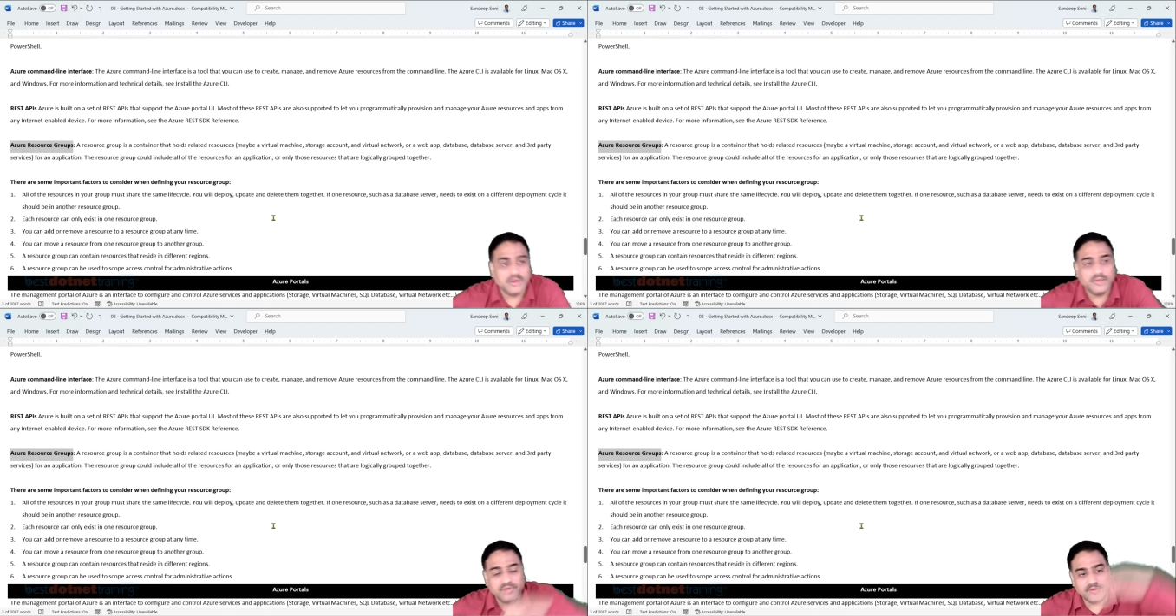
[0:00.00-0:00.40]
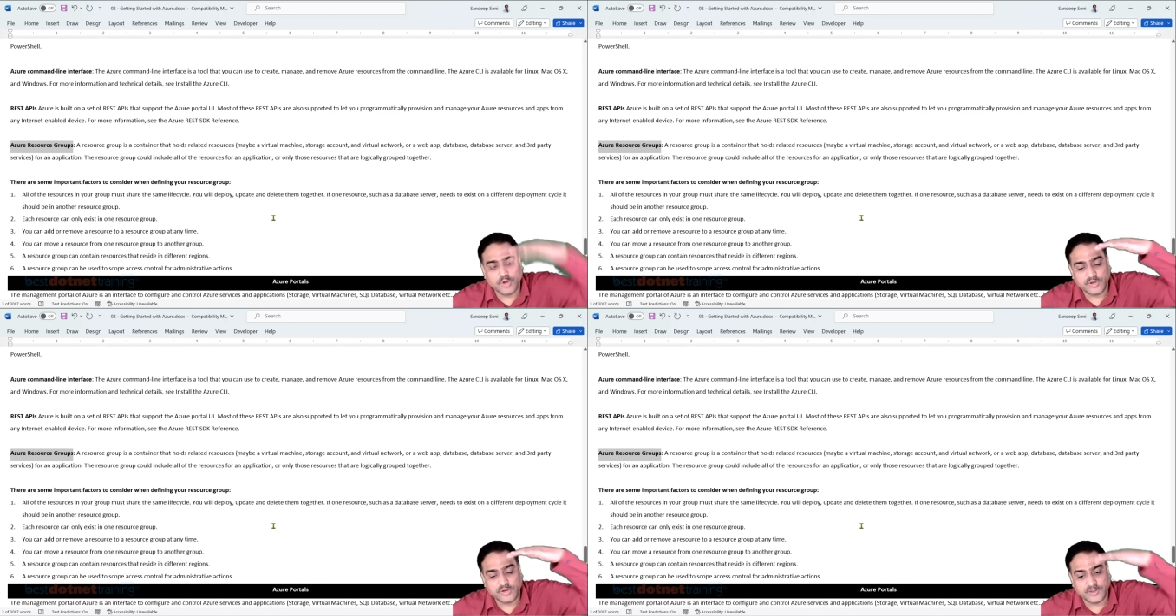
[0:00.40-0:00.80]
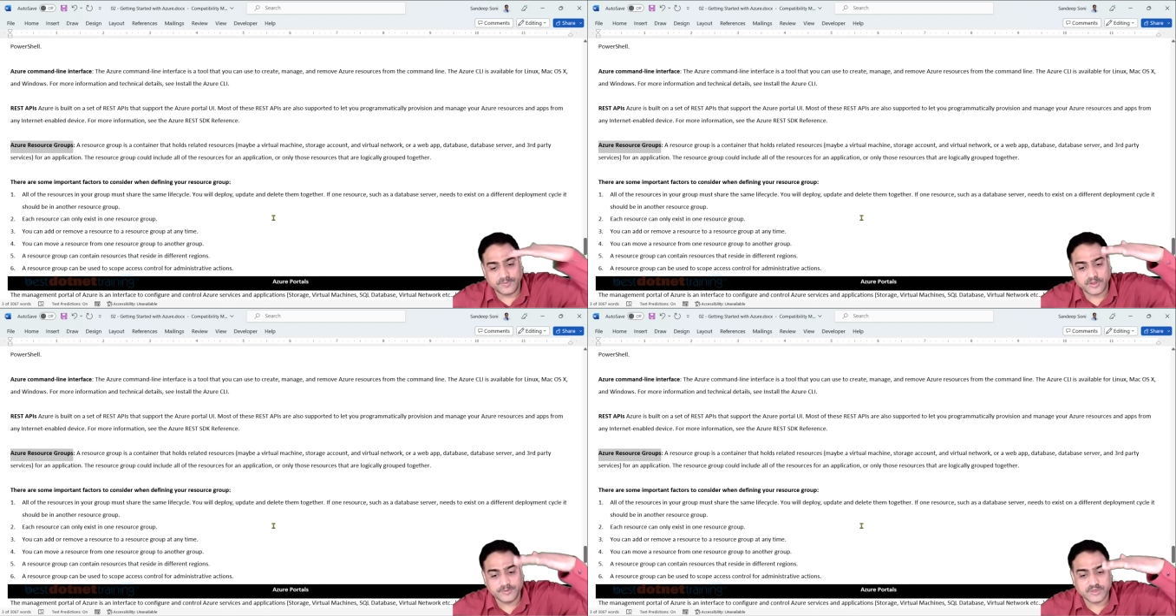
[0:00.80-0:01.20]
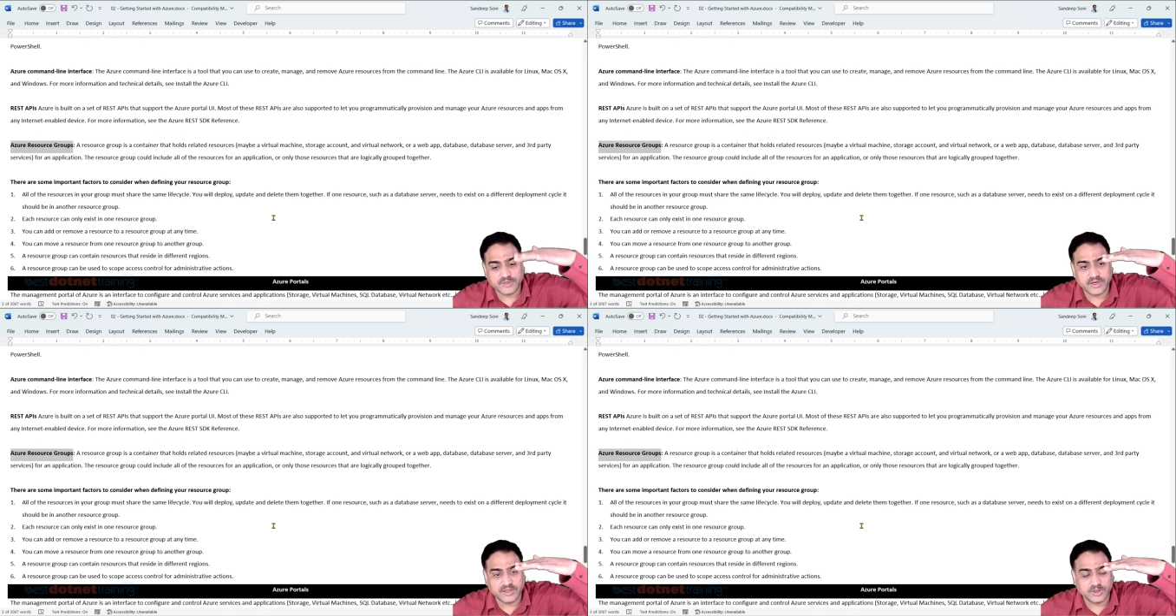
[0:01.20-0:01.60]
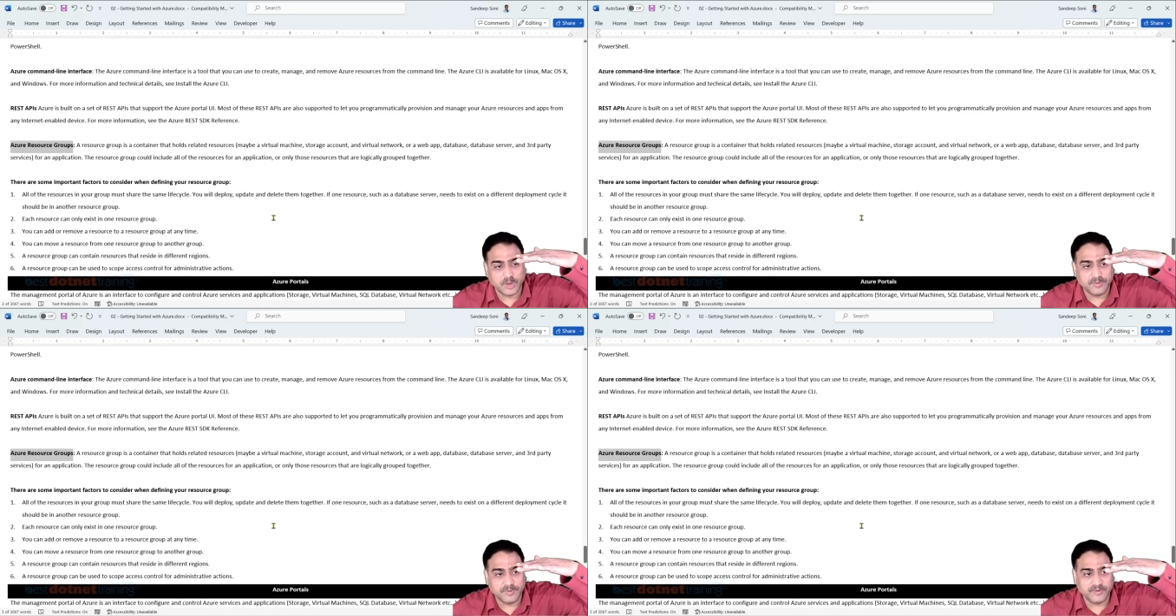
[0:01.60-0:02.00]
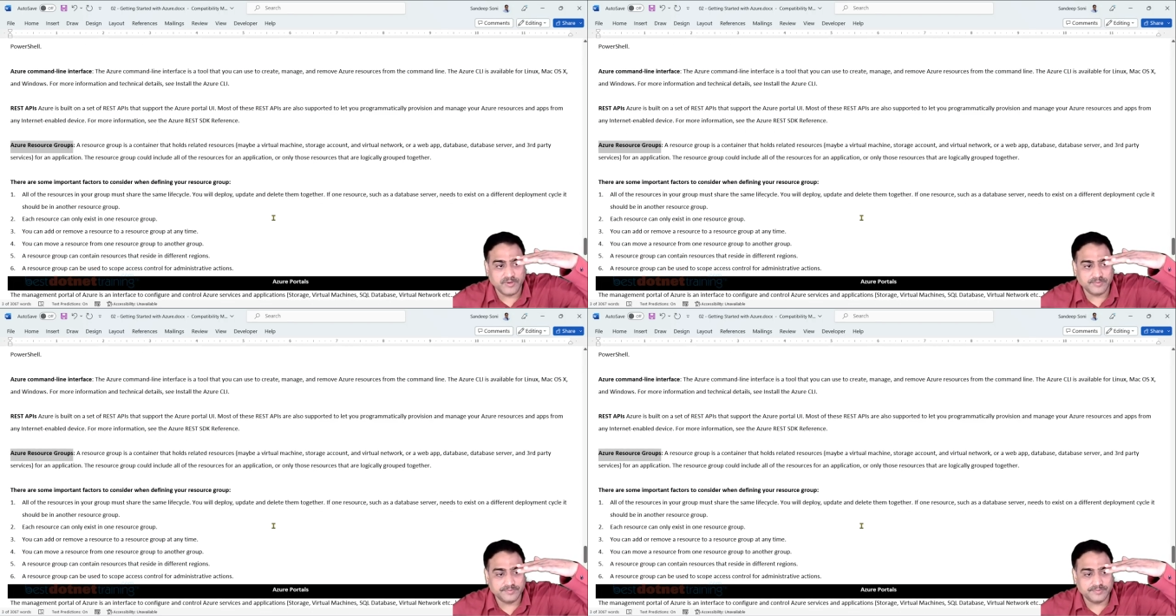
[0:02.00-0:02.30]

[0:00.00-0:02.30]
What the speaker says: we have got subscription at the top level.